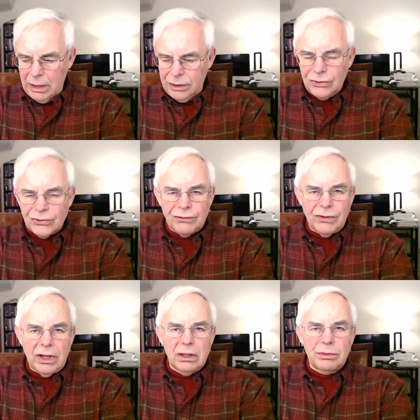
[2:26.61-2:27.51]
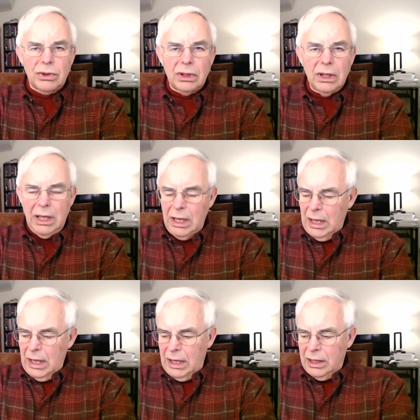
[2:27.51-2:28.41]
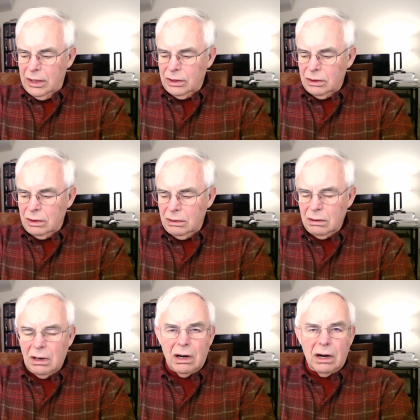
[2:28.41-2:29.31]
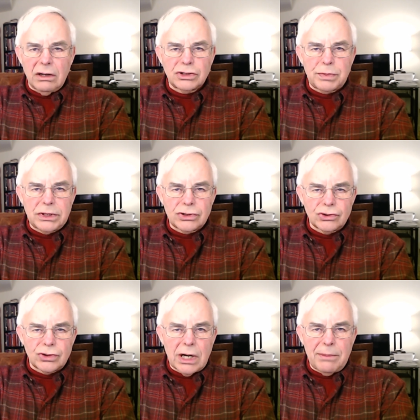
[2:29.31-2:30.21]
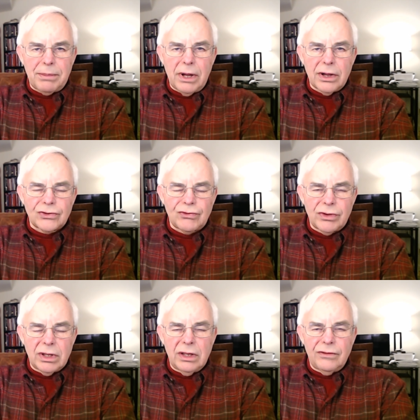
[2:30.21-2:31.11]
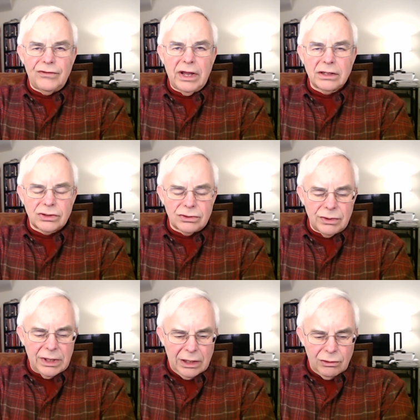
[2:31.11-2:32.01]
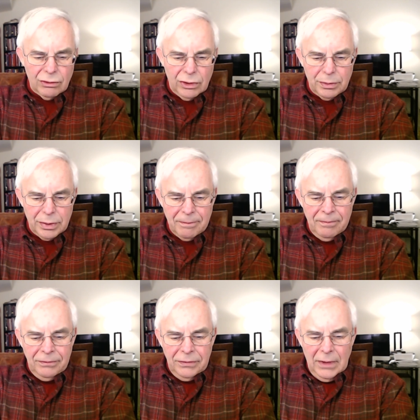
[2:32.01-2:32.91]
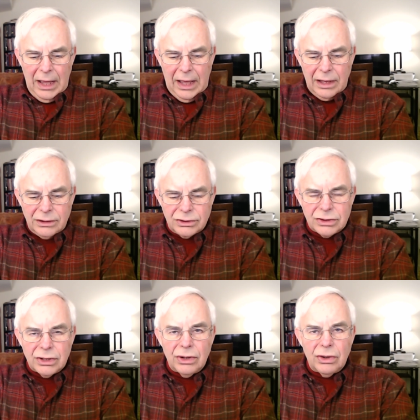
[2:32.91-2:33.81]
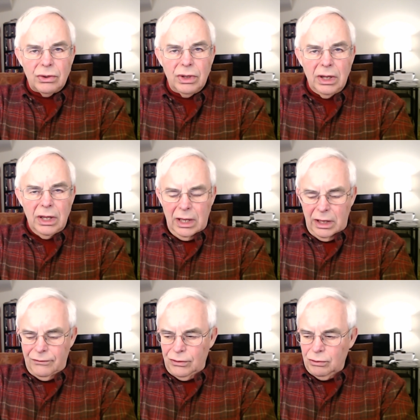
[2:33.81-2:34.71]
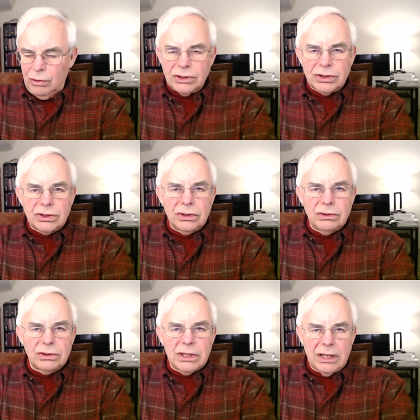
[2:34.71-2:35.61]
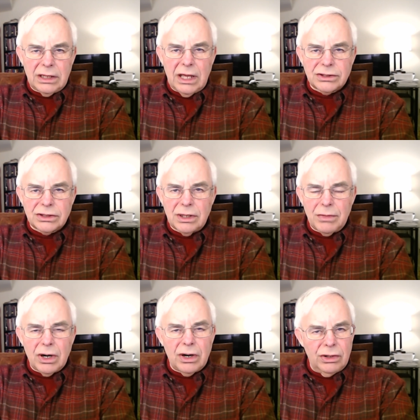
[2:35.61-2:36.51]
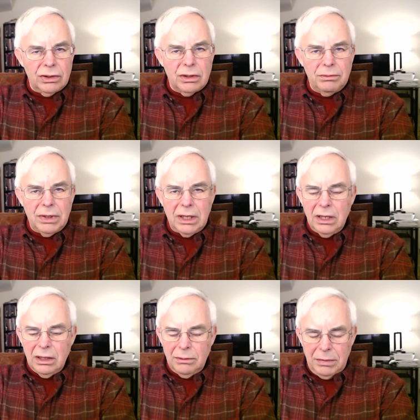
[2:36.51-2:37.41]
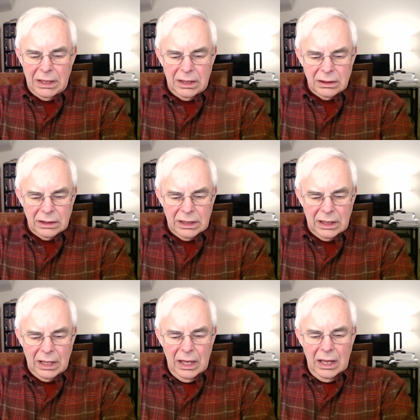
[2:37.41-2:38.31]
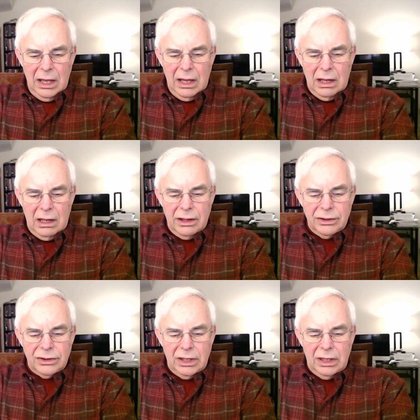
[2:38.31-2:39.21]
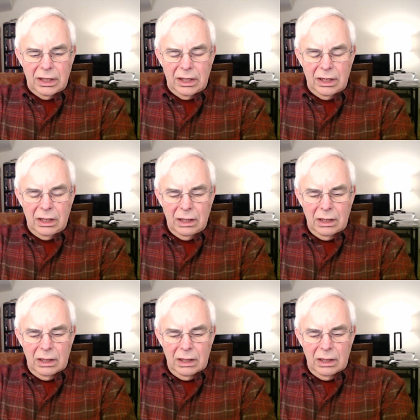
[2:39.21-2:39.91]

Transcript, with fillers: It is available in our special DropBox for the Advanced Reading Group. And so if you wish to take that seminar, you can begin immediately. The